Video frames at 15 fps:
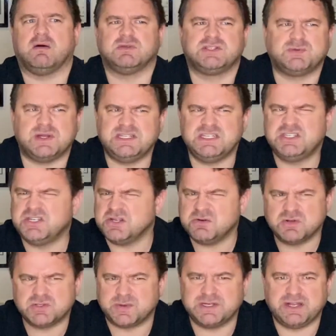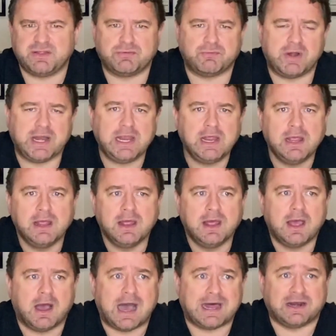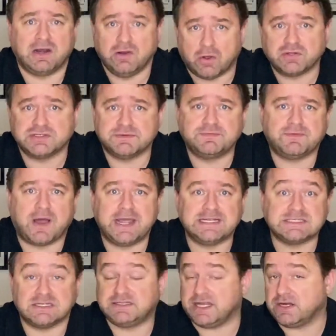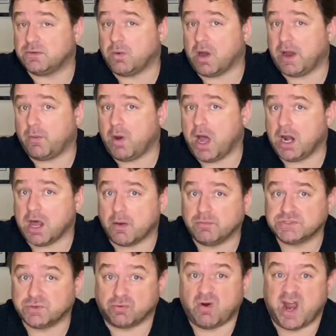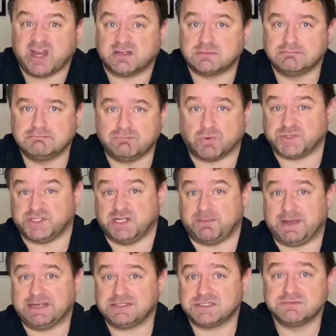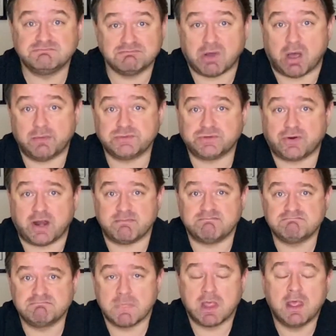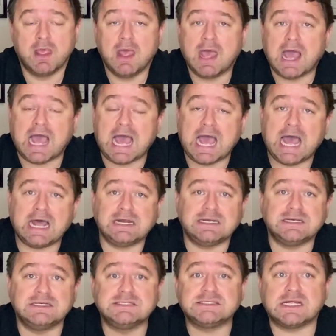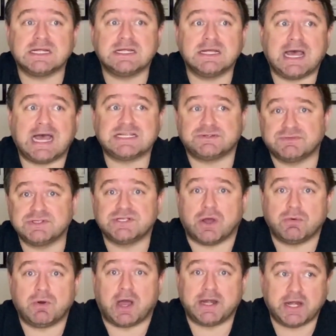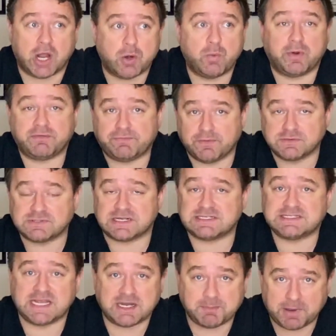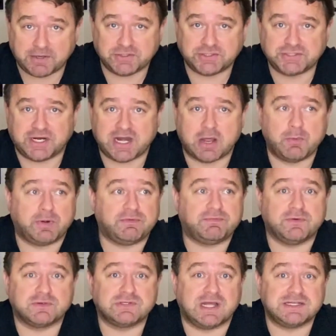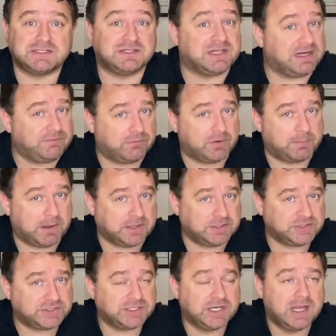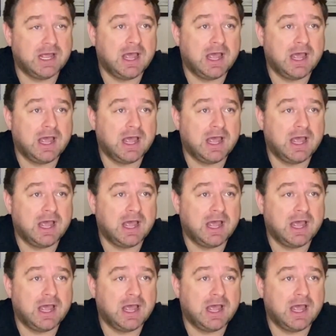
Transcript: I was 22 or 23. I had a lot of fights, I did quite well, I was all right. Wasn't the best, but I was all right. And as a result, I know what it feels like to take a punch. I know what it feels like to deliver a punch.